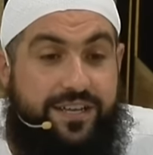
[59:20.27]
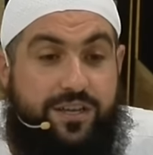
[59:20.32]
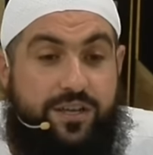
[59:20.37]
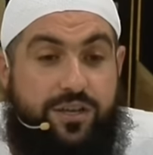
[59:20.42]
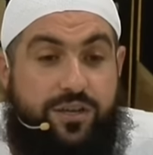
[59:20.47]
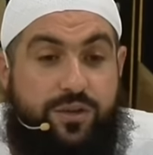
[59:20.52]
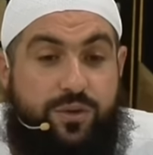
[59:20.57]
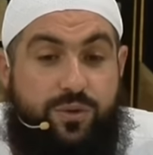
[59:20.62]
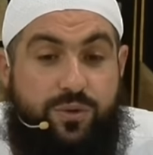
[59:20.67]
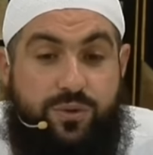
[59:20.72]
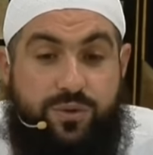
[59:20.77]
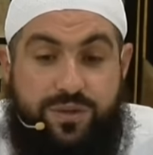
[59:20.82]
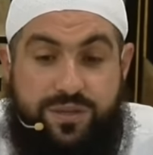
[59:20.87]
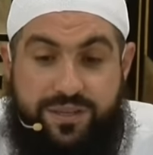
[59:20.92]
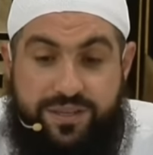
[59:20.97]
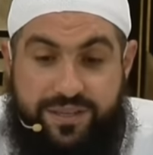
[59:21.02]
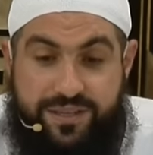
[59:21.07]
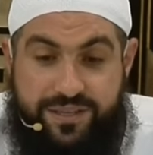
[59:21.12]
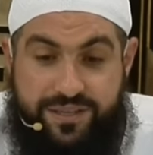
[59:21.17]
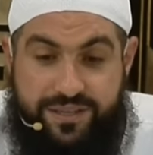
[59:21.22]
Who?
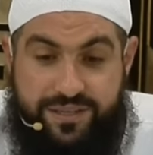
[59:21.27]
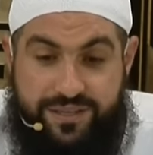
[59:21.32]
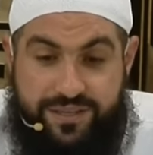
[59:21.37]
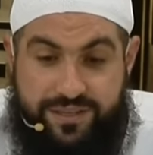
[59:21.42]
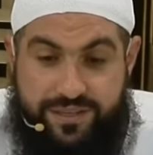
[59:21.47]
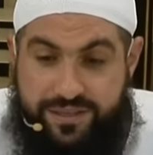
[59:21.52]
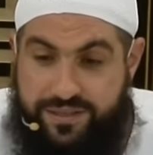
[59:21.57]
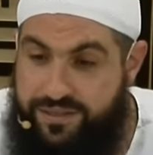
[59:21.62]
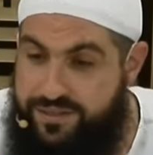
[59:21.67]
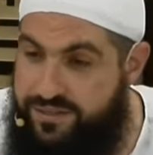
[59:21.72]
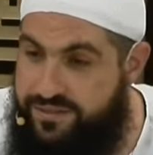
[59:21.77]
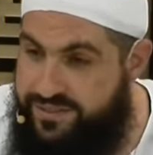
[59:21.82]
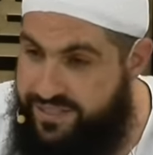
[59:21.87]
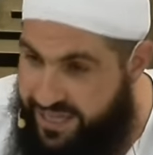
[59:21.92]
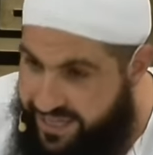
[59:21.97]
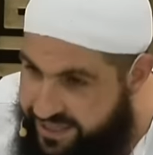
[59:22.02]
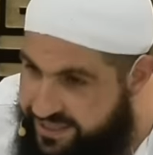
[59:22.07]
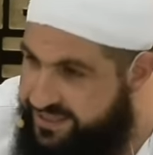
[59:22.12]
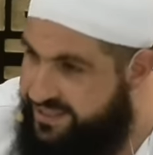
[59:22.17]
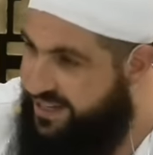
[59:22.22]

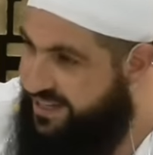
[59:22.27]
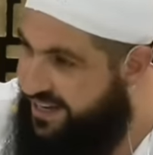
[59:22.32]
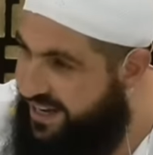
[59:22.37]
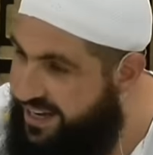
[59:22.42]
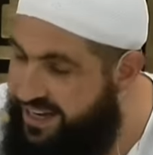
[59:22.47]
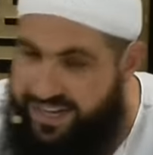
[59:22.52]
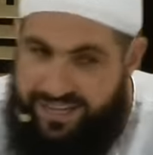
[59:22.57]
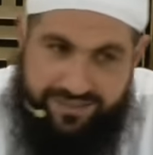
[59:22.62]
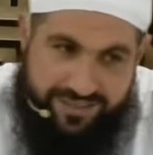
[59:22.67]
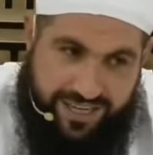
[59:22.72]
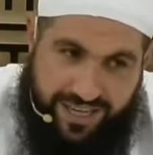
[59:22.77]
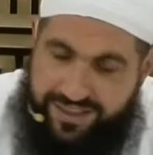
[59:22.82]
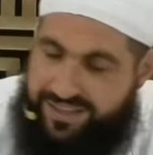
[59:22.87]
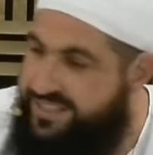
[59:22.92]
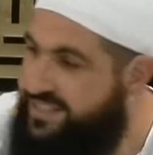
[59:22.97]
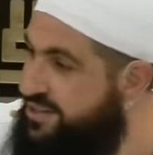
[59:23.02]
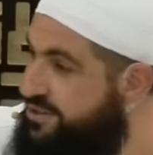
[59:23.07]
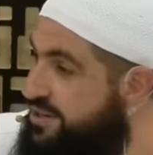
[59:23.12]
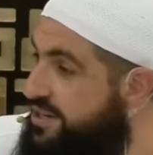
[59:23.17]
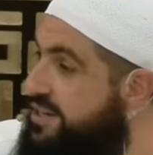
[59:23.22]
Say it, say it out loud so
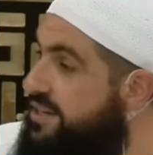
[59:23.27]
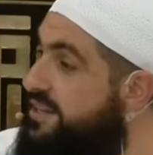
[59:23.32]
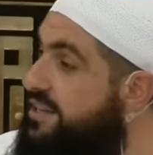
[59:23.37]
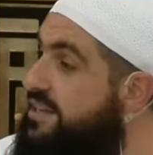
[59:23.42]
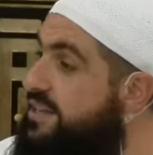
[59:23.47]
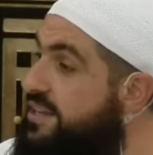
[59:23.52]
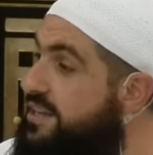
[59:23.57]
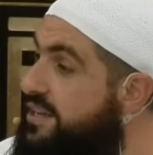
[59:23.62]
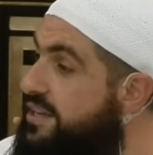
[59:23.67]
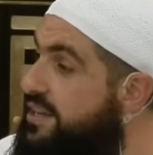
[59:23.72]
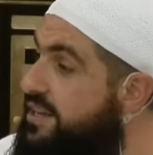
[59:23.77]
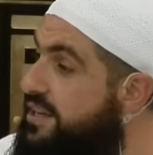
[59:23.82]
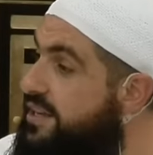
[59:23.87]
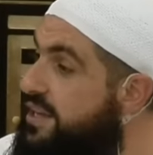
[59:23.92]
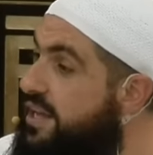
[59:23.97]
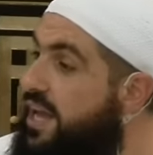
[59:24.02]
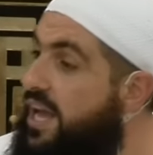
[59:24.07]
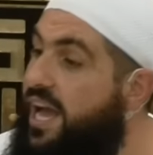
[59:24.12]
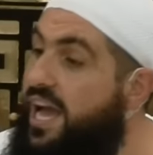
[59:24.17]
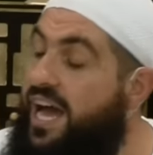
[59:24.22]
others hear it.
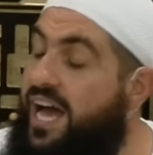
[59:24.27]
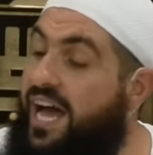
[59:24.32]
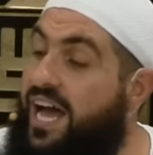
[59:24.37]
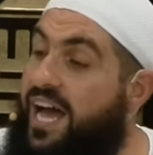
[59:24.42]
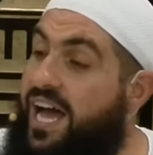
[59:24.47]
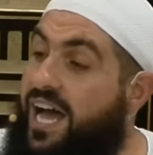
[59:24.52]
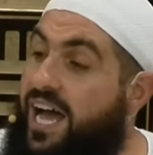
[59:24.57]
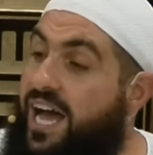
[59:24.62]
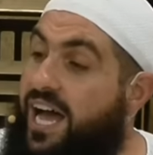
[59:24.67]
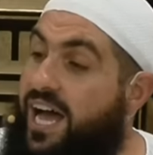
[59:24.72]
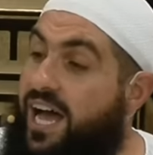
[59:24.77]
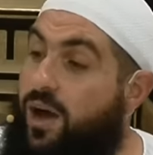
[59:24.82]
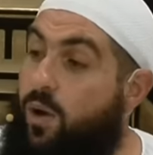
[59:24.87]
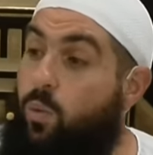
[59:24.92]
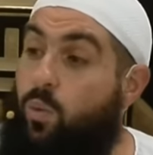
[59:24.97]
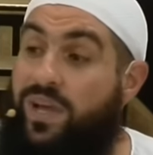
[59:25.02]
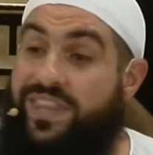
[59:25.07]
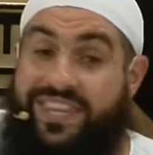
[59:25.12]
Uh, when the